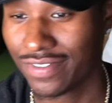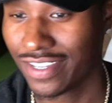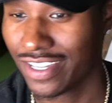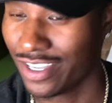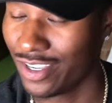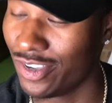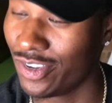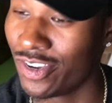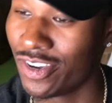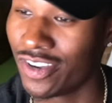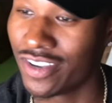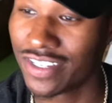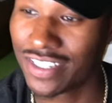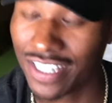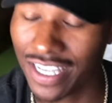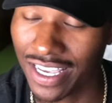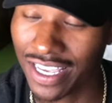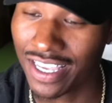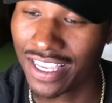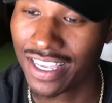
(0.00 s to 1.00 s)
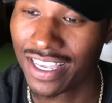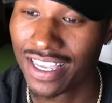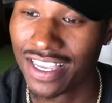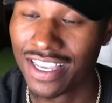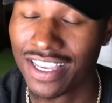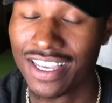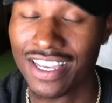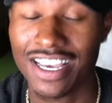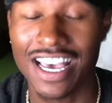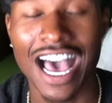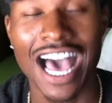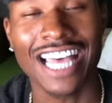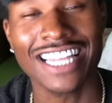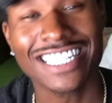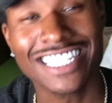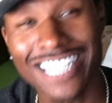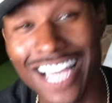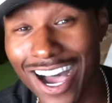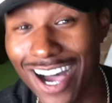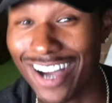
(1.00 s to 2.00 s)
You know what I'm saying? I
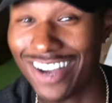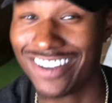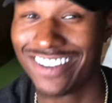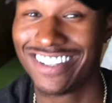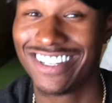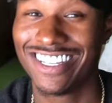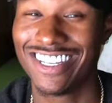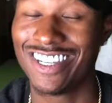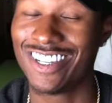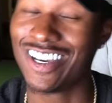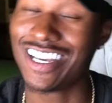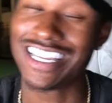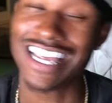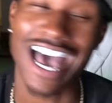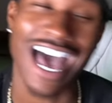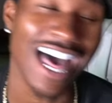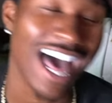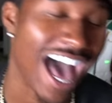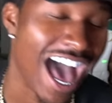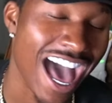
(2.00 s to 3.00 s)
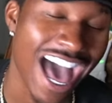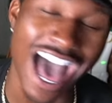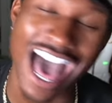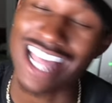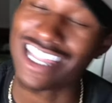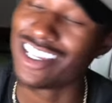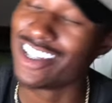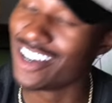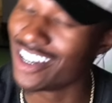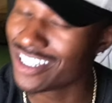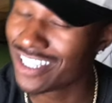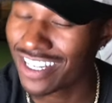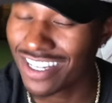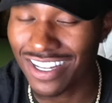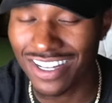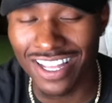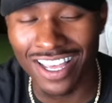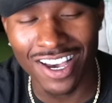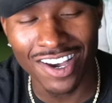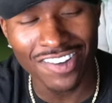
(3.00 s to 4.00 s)
stop. You know, I look to the
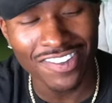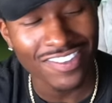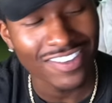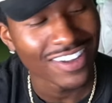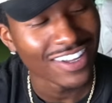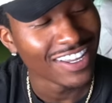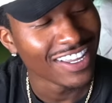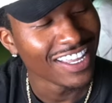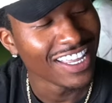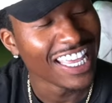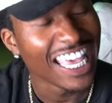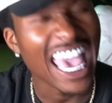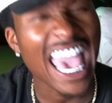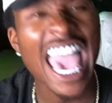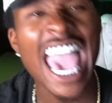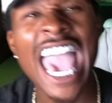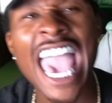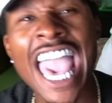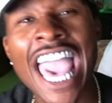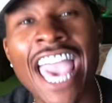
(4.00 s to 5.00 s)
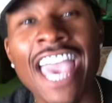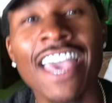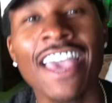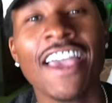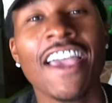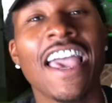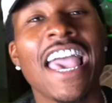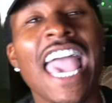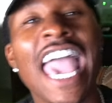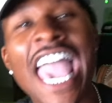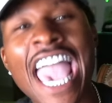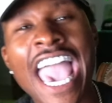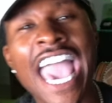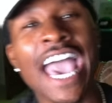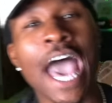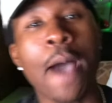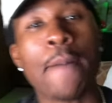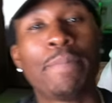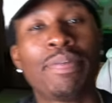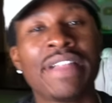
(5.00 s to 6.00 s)
left. And
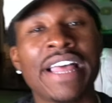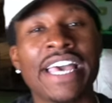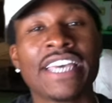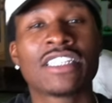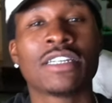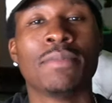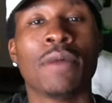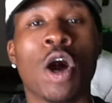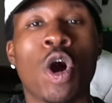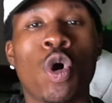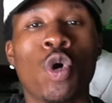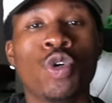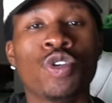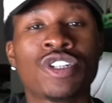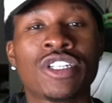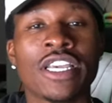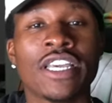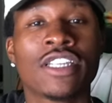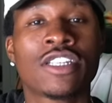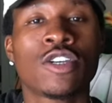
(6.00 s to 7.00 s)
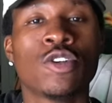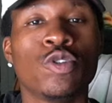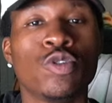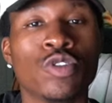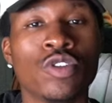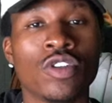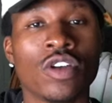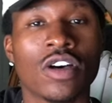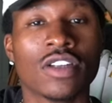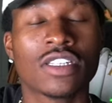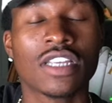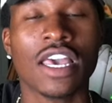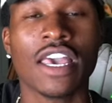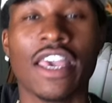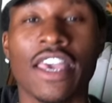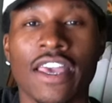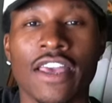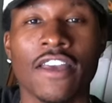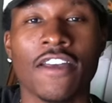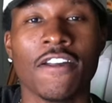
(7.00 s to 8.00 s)
I'm playing some old shit, too. You know what I'm
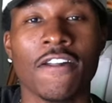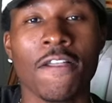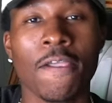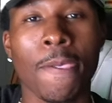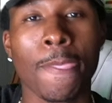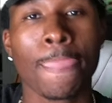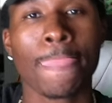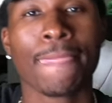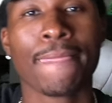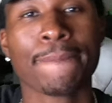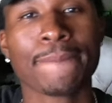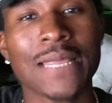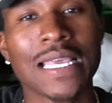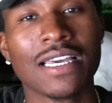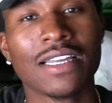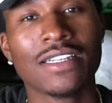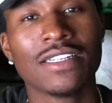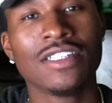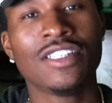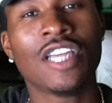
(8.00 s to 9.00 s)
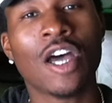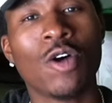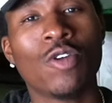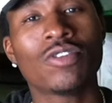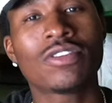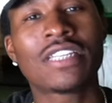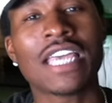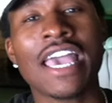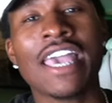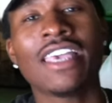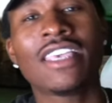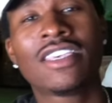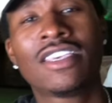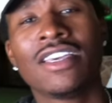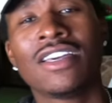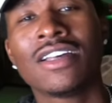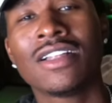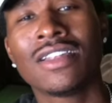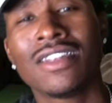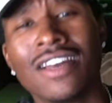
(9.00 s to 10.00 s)
saying? Don't take
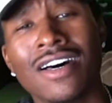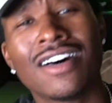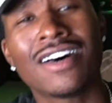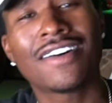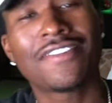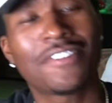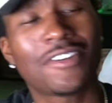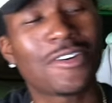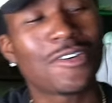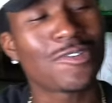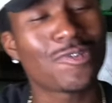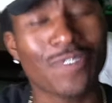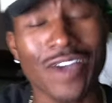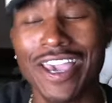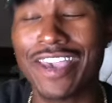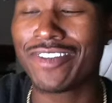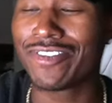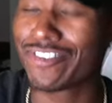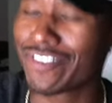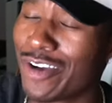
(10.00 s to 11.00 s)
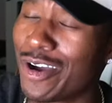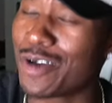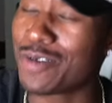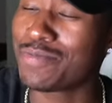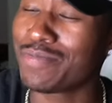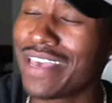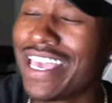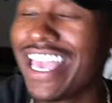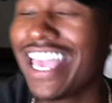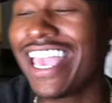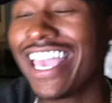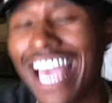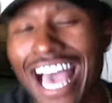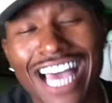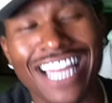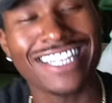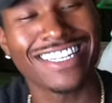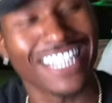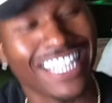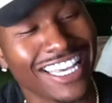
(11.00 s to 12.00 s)
your love away from me. I
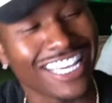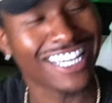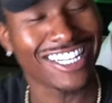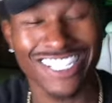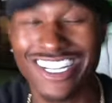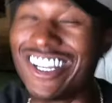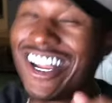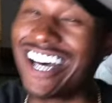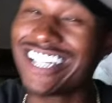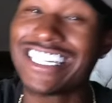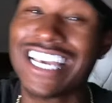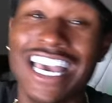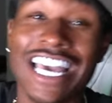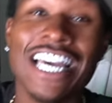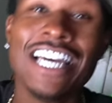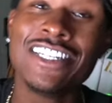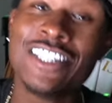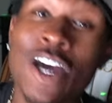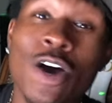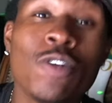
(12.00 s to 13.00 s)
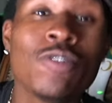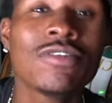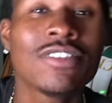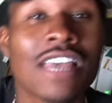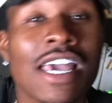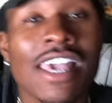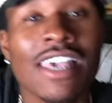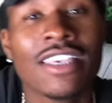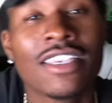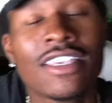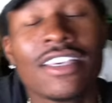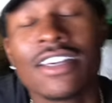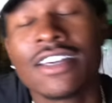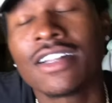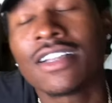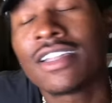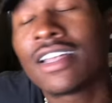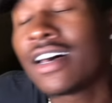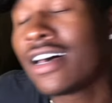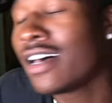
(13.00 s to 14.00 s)
need, you know what I'm saying? Don't take your
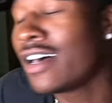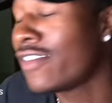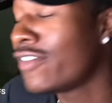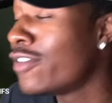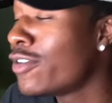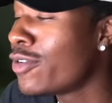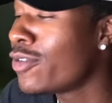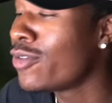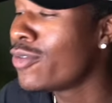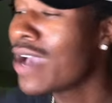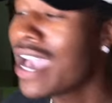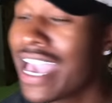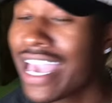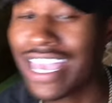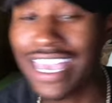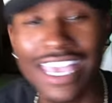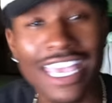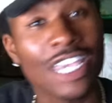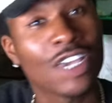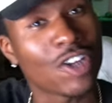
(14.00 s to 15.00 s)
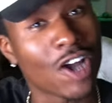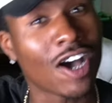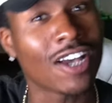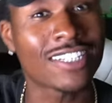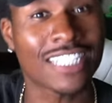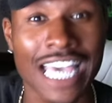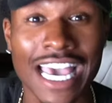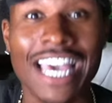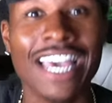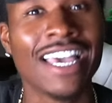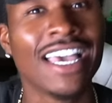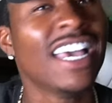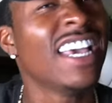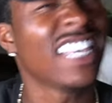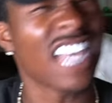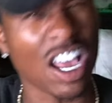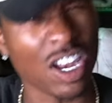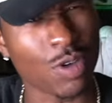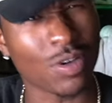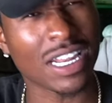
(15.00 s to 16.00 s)
love away. You know what I'm saying?
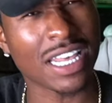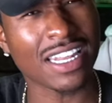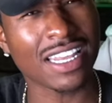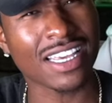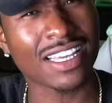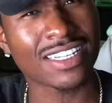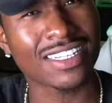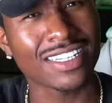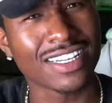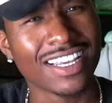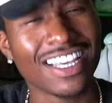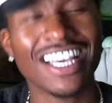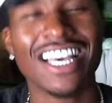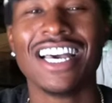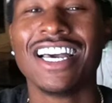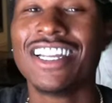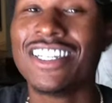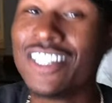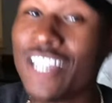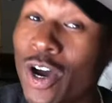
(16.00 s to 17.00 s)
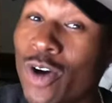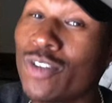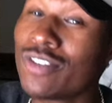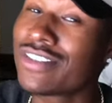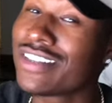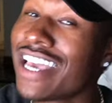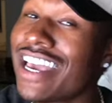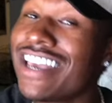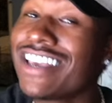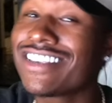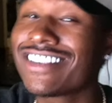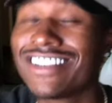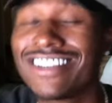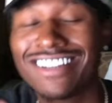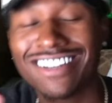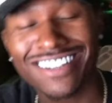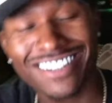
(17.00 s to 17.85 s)
Y'all know what it is? Don't take your